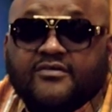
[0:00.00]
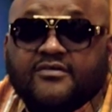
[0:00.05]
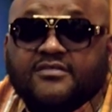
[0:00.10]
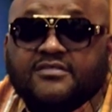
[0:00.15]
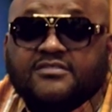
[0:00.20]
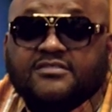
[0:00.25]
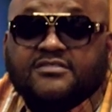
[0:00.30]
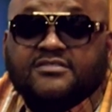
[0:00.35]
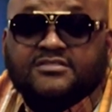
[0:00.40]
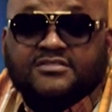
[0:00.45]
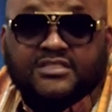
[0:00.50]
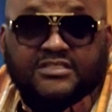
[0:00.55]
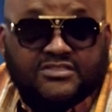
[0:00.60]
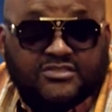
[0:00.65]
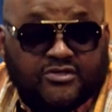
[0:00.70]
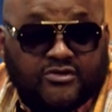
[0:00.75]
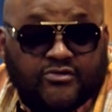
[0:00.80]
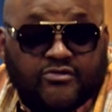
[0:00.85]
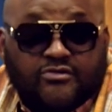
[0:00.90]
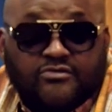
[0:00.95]
Six
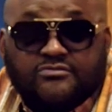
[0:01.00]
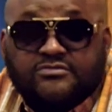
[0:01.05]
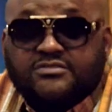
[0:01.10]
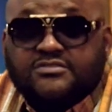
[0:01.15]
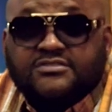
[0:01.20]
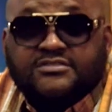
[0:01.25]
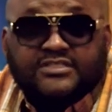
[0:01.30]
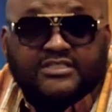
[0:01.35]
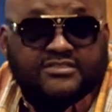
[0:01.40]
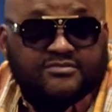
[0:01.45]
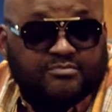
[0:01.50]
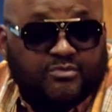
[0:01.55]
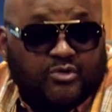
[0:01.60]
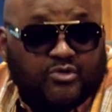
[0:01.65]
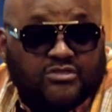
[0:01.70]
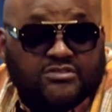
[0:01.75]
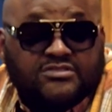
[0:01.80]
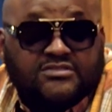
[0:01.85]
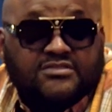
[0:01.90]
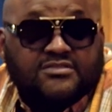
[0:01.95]
girls, six boys
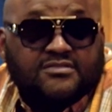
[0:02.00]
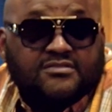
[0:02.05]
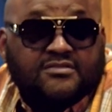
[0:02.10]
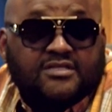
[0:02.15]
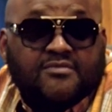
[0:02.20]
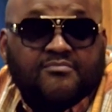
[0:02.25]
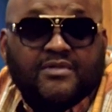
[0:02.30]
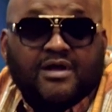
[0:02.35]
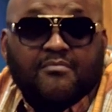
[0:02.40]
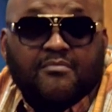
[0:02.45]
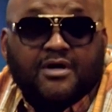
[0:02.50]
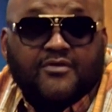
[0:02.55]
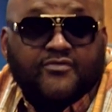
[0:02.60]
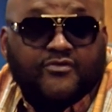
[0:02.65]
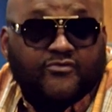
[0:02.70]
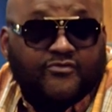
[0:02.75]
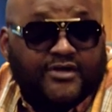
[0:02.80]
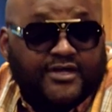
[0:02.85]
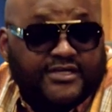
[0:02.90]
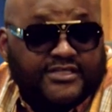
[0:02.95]
that my mother
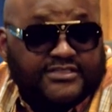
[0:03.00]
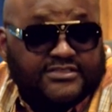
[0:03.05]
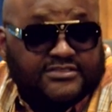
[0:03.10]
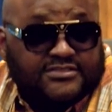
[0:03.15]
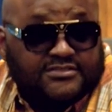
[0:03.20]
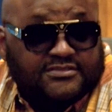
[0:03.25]
raised.